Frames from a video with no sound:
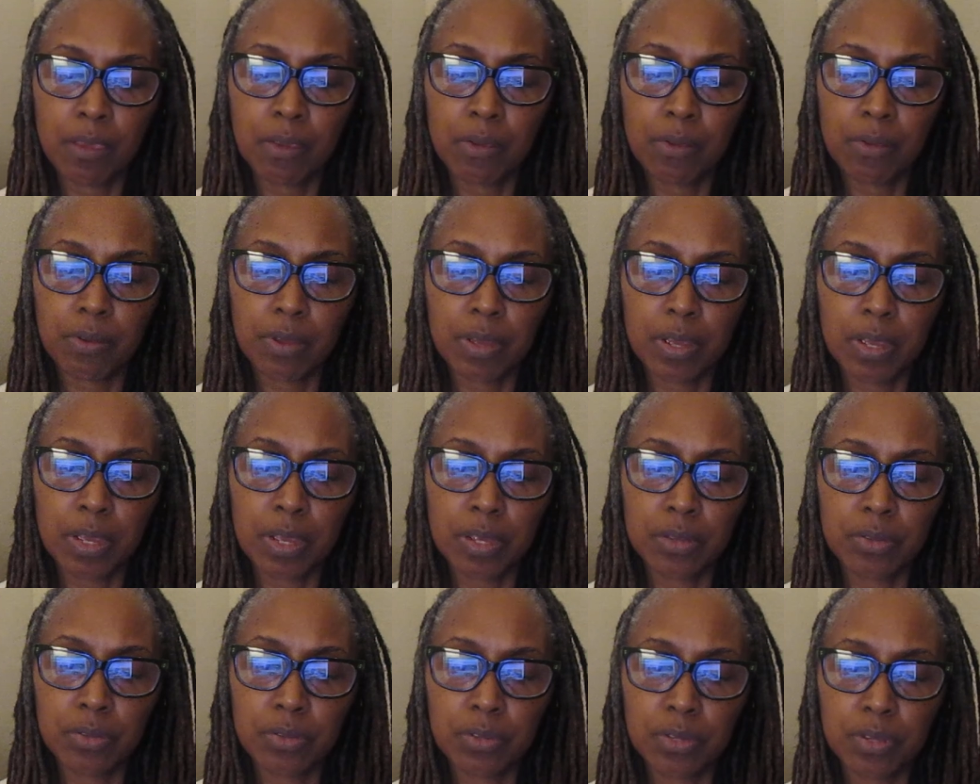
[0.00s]
on
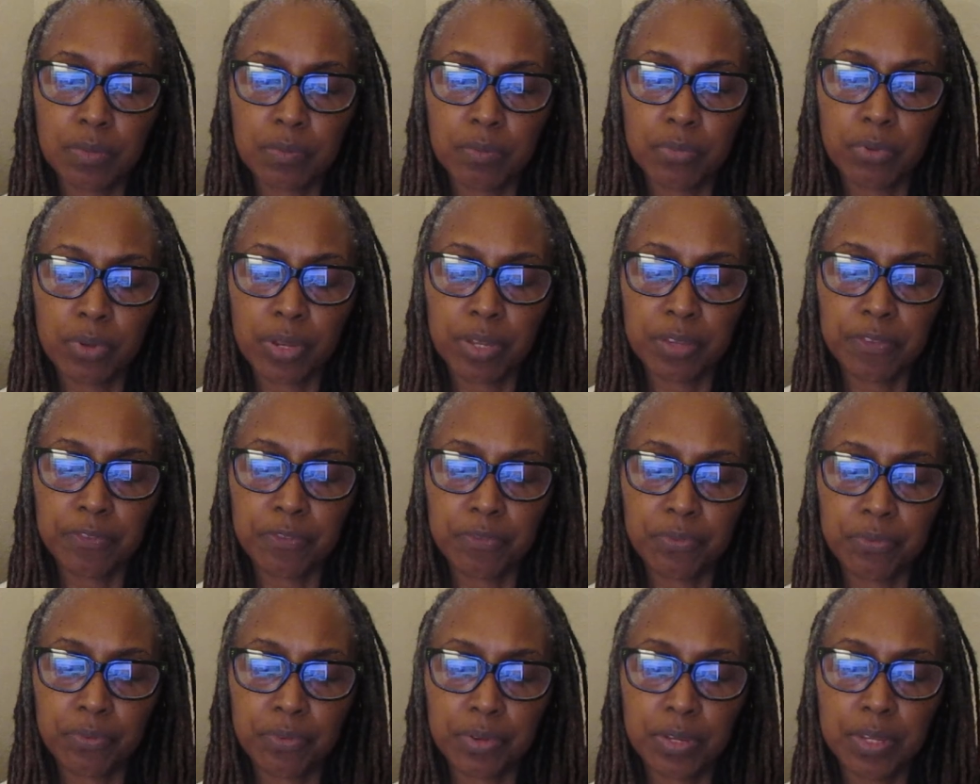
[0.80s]
how you can break
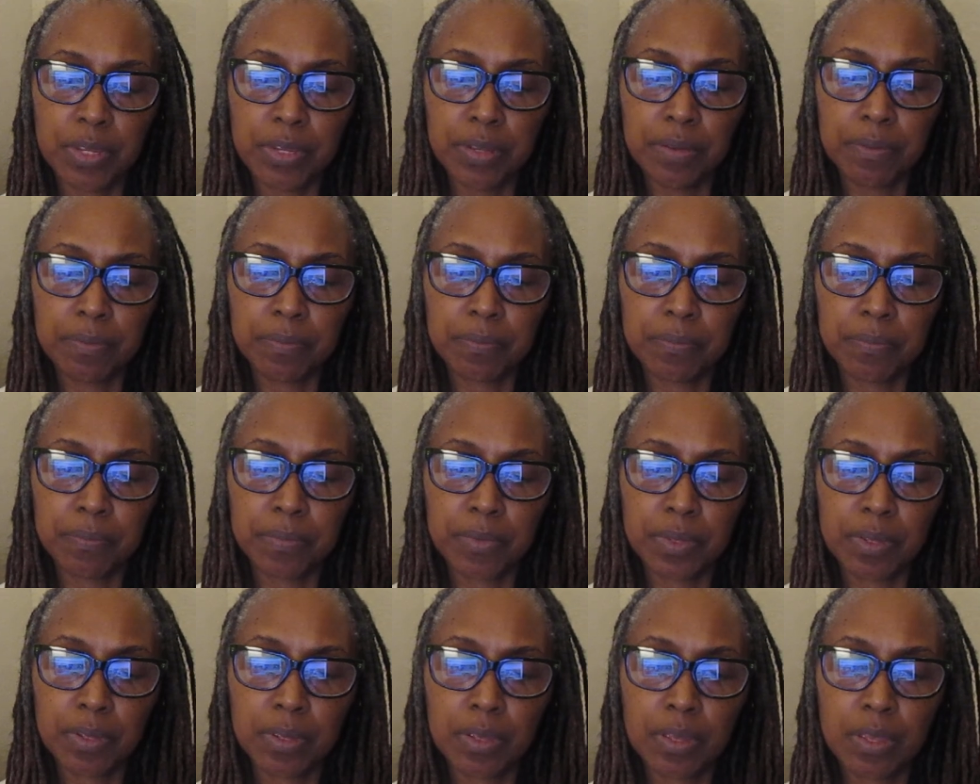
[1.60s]
free.
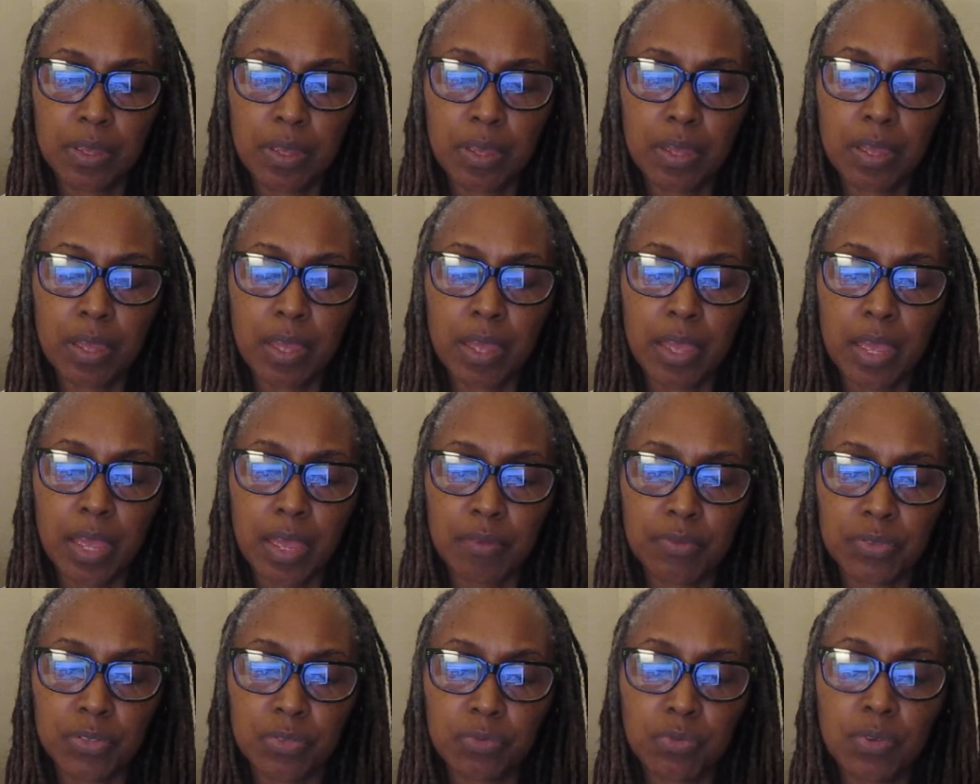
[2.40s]
I
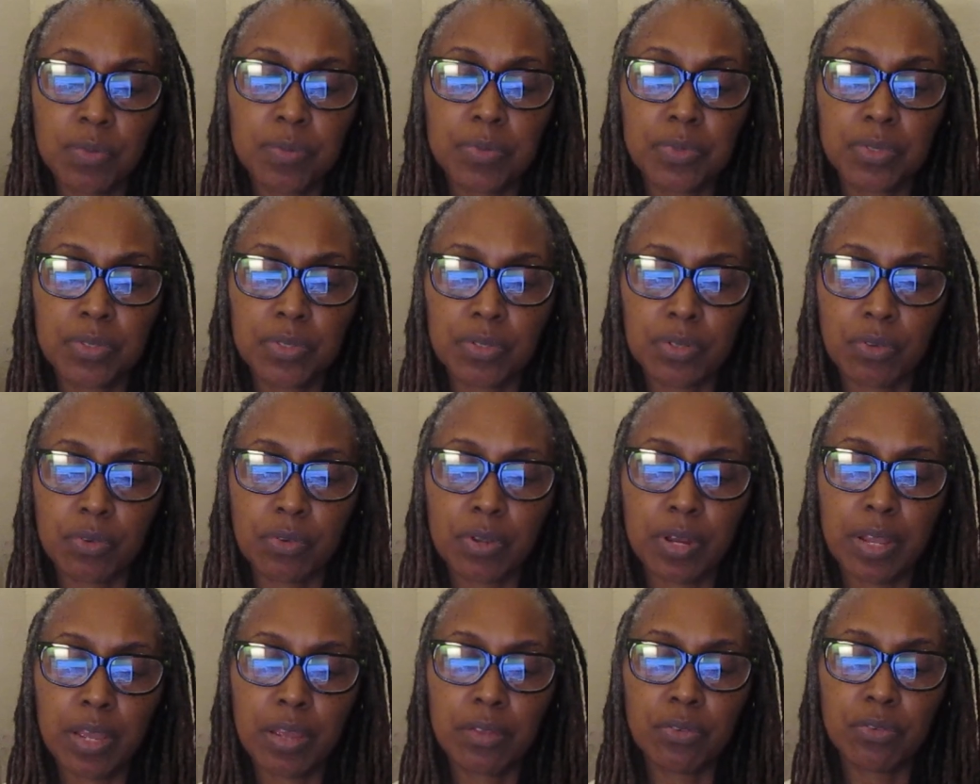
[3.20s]
have scriptures
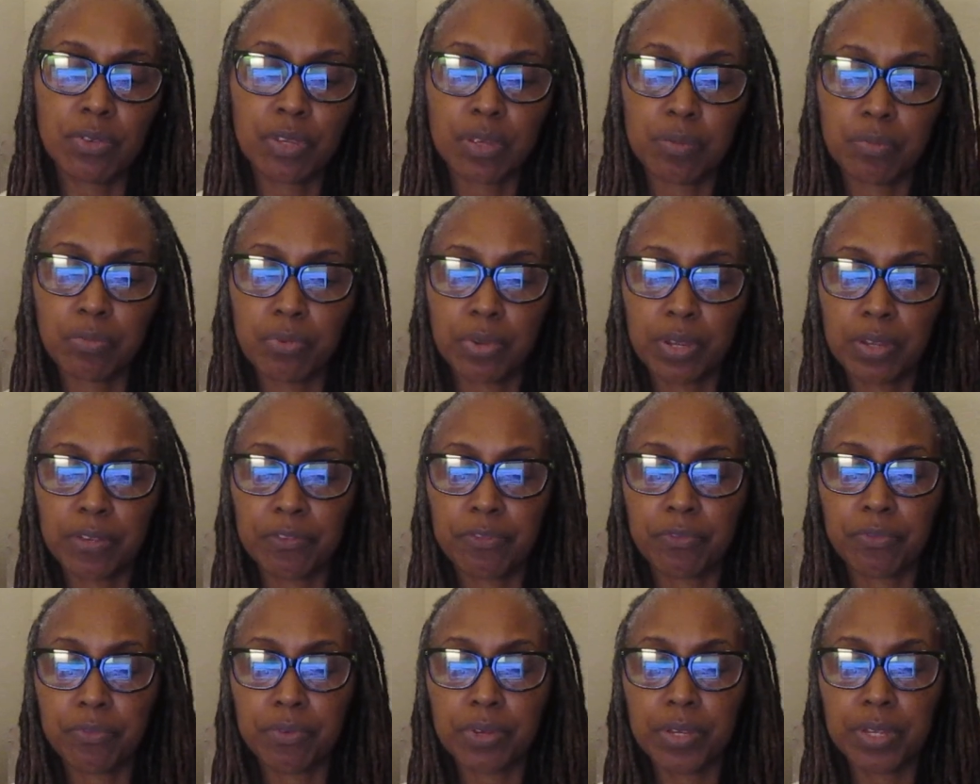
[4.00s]
on how you can break
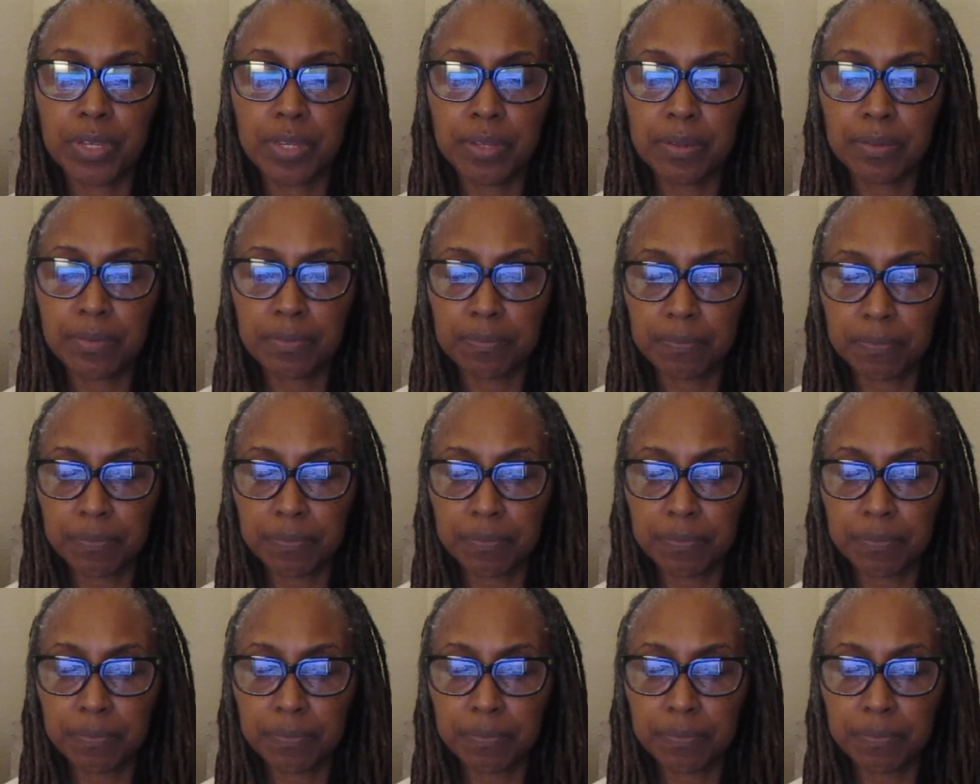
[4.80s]
free.